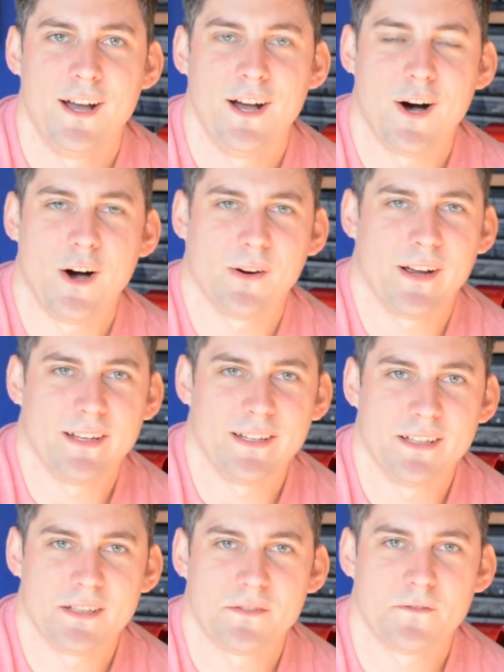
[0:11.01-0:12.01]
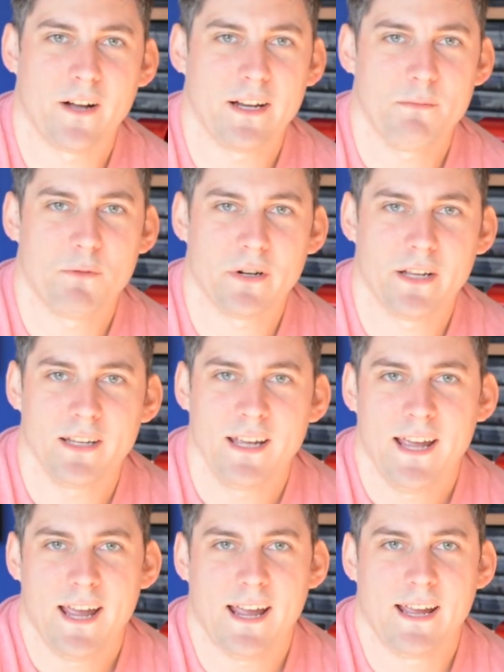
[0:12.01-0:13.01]
All right, it's Friday morning,
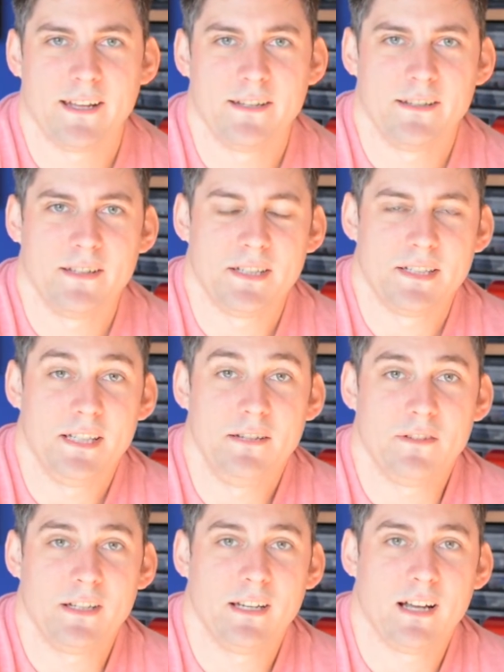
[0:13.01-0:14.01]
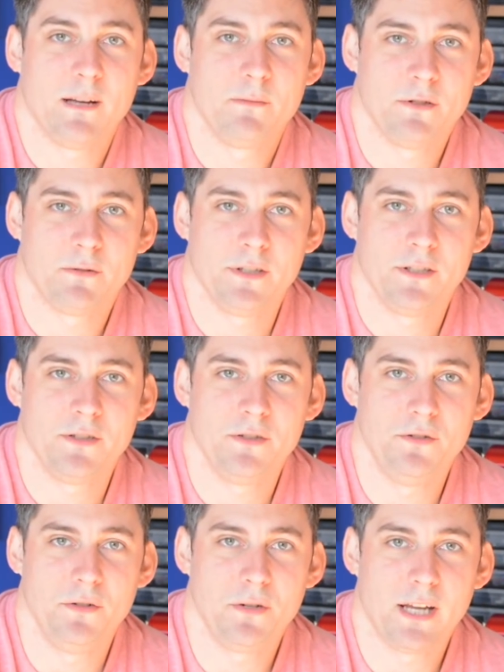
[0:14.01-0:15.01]
and this evening I'm going
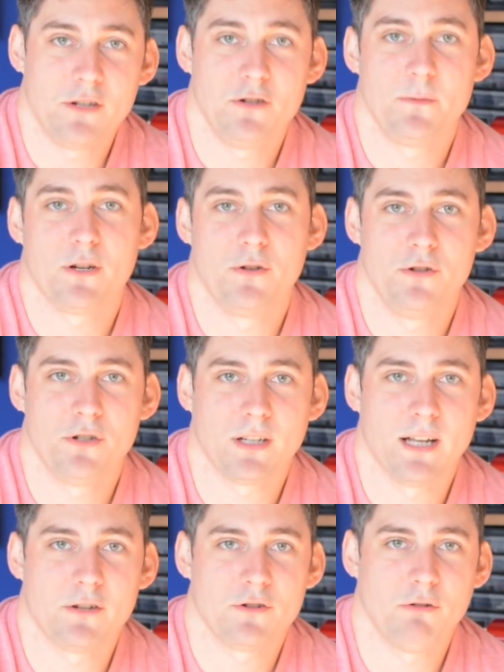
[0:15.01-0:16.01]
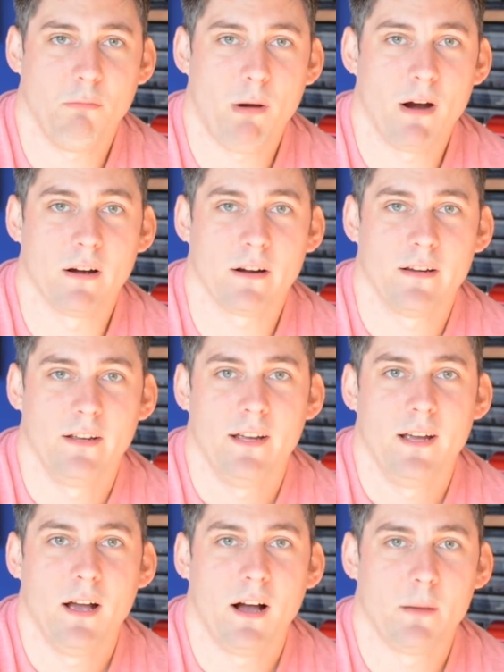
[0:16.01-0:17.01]
to Kejimkujik National Park.
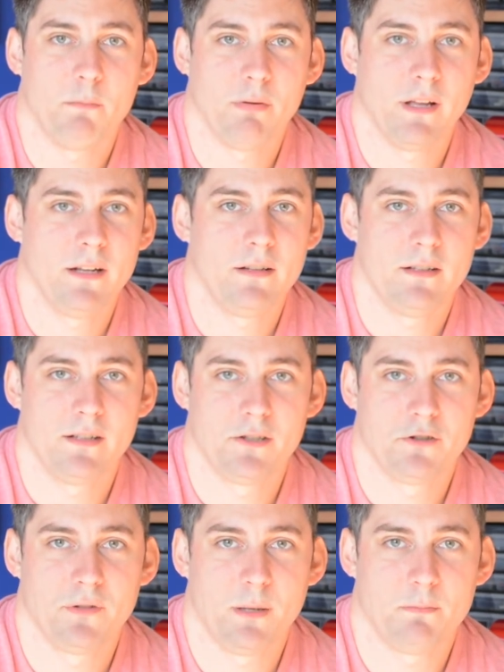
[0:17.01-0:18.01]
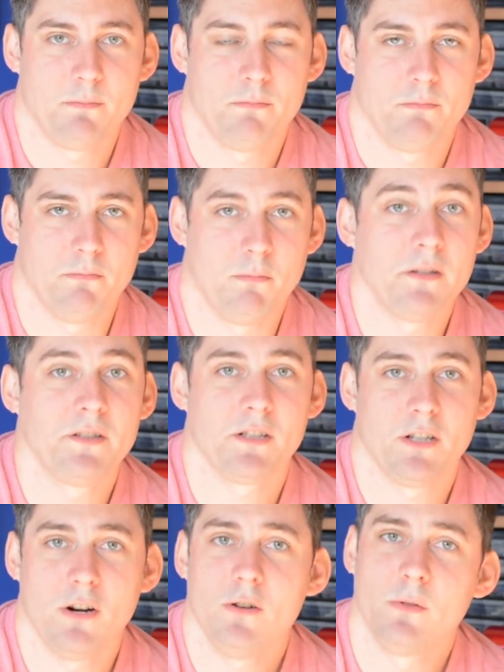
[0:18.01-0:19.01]
I planned this trip months
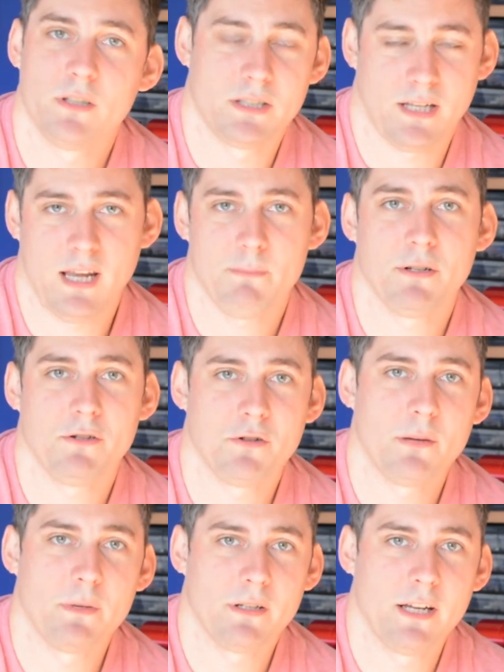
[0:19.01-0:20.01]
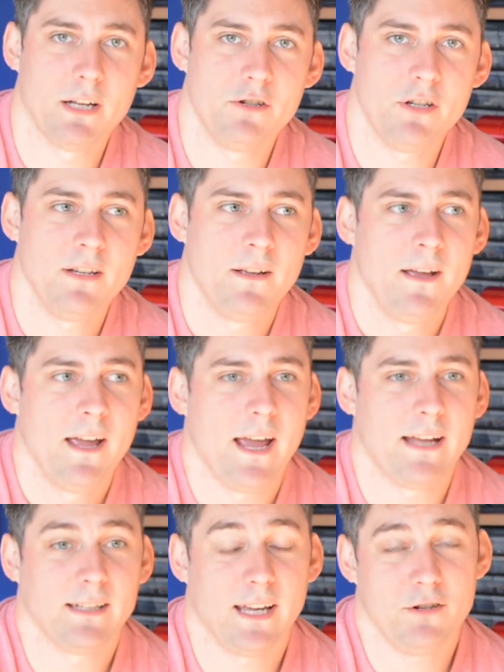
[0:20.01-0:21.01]
ago. It's a camping trip at Keji,
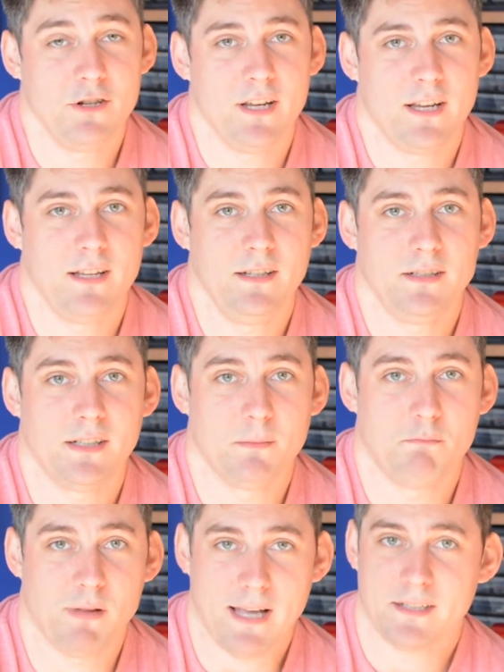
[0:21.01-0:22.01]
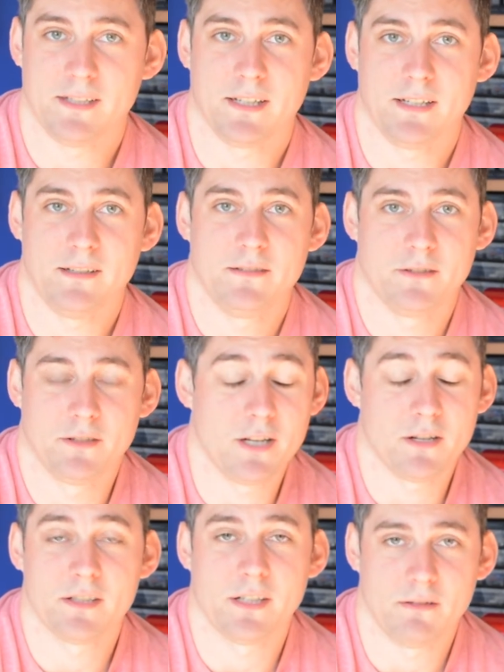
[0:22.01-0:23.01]
and Keji is a black site, or a
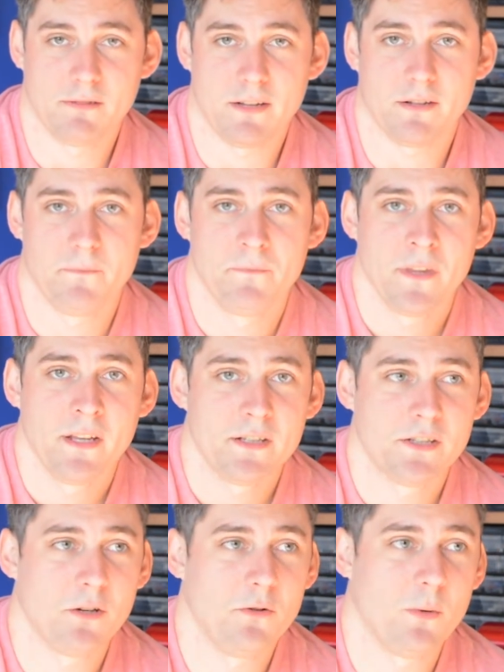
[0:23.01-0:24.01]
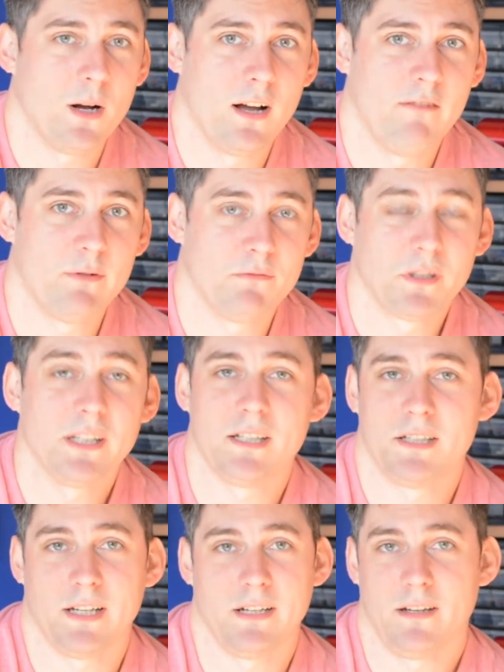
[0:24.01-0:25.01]
dark site rather. So I've been really
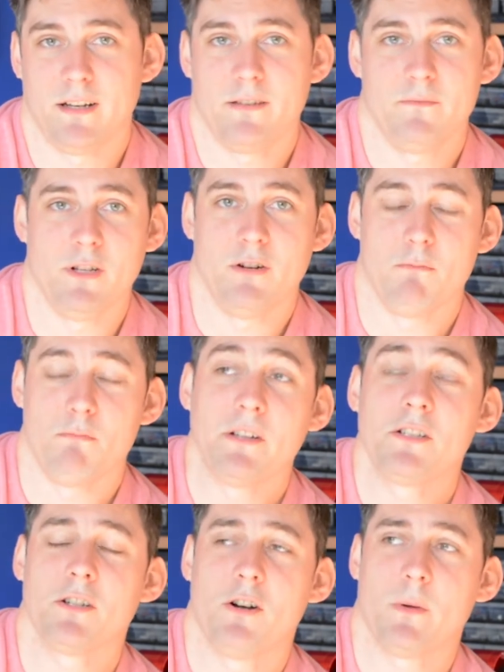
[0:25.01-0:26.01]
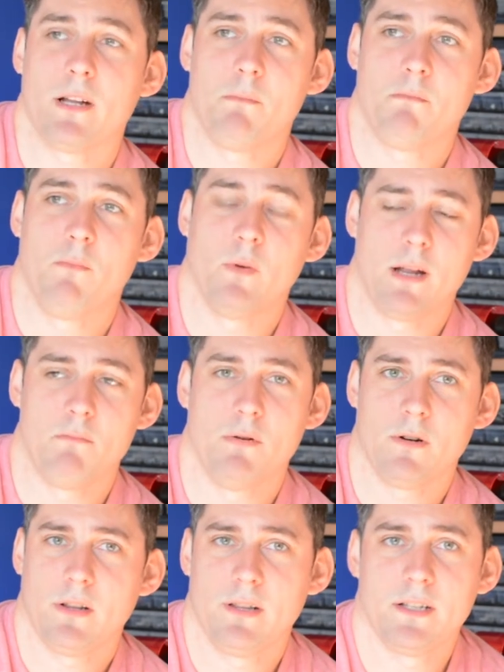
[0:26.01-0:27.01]
excited. You know, months ago when I
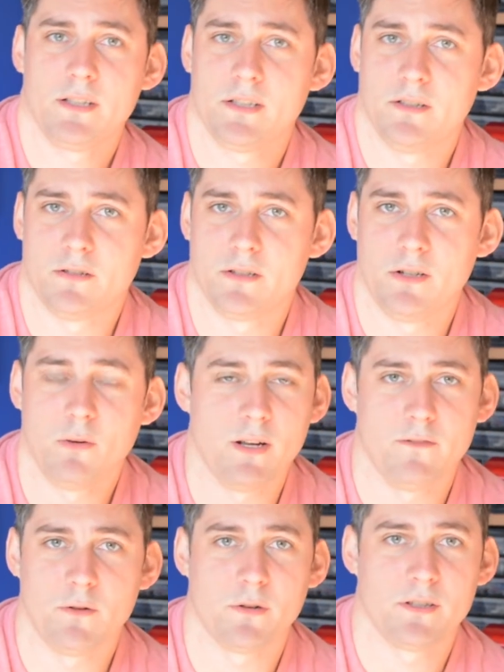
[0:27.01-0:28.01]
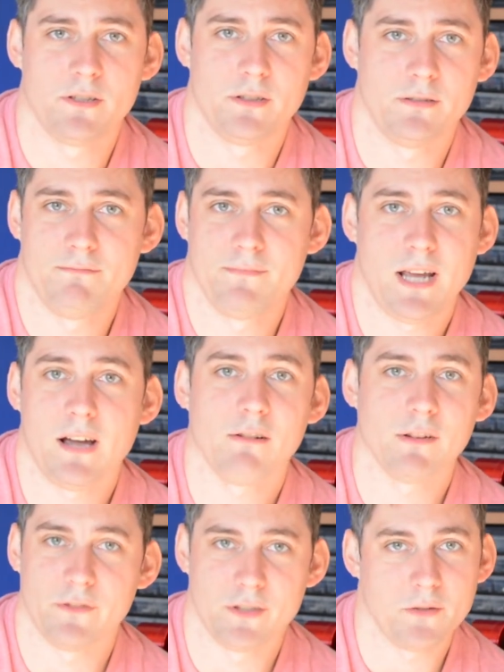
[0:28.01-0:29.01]
booked this, there's no way, of course, to
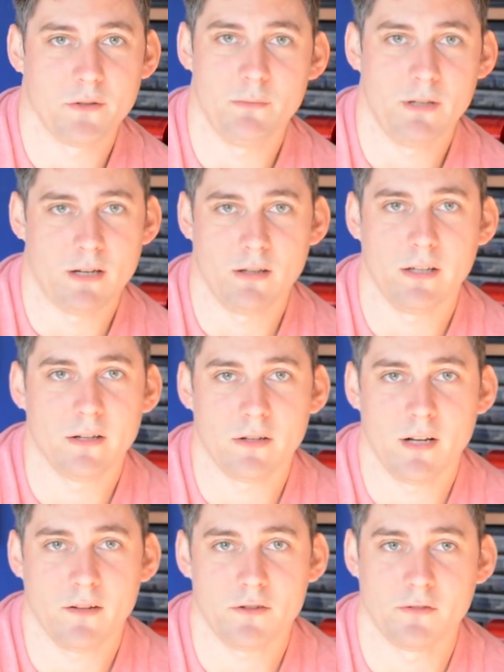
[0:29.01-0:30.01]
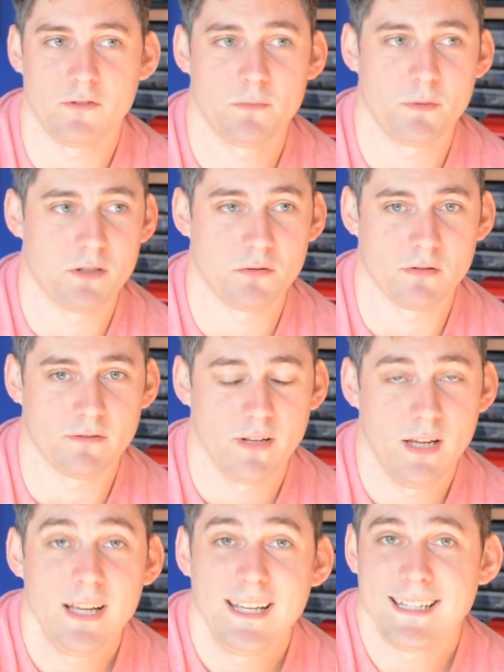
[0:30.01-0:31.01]
tell if it's going to be clear or not. So I've just been sort of
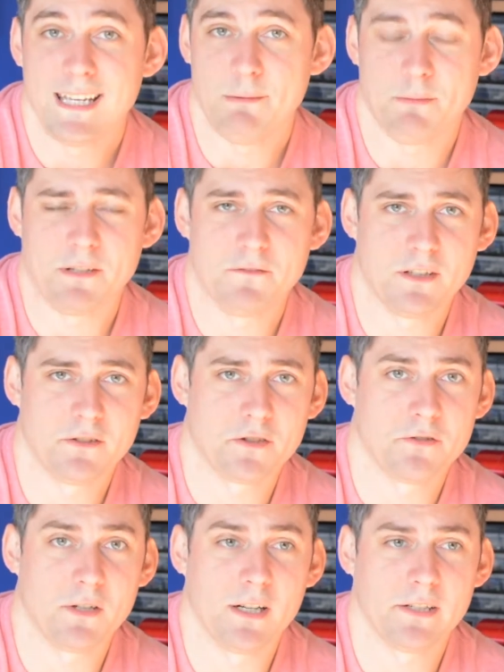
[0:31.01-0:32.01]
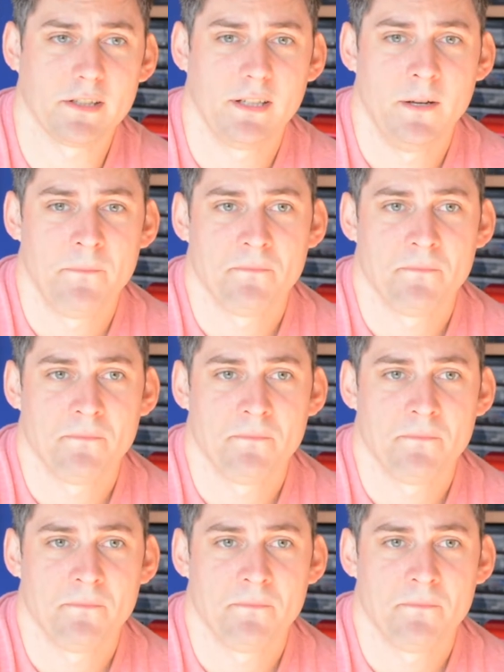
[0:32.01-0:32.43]
keeping my fingers crossed.